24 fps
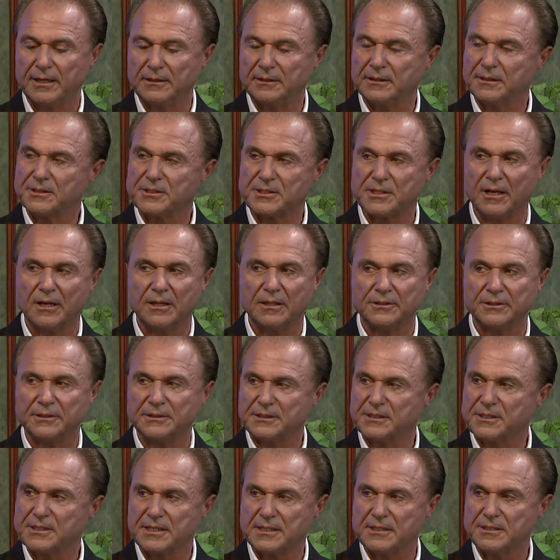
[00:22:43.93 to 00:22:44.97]
list all the
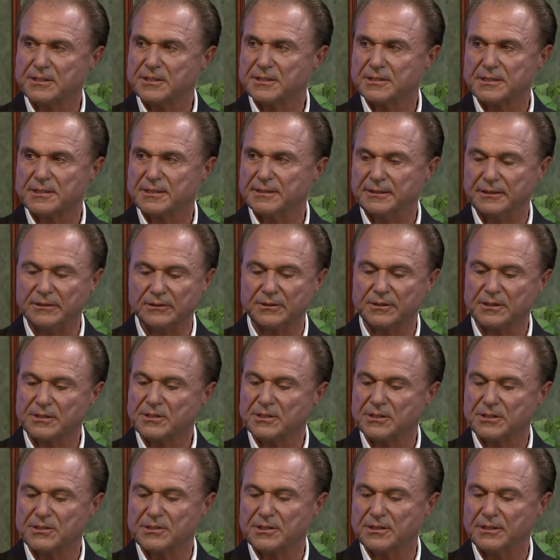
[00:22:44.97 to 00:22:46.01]
diseases and
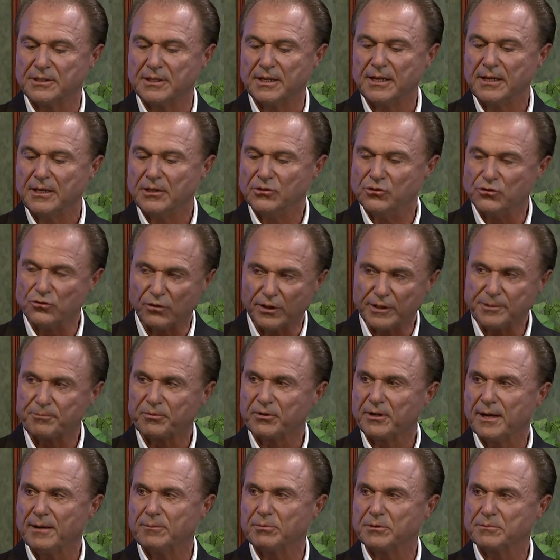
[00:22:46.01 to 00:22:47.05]
illnesses and joint
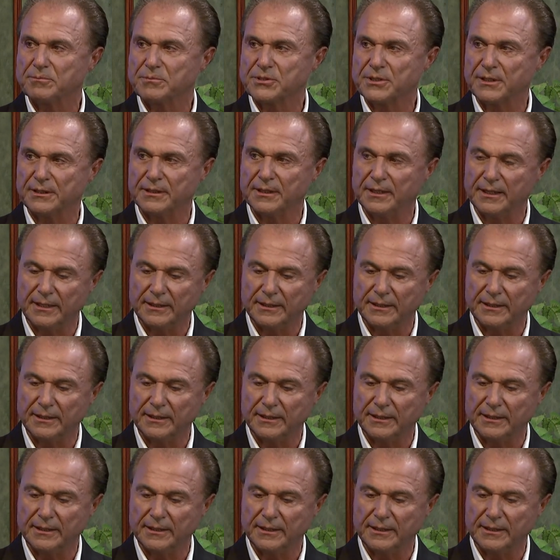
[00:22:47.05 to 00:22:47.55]
problems and,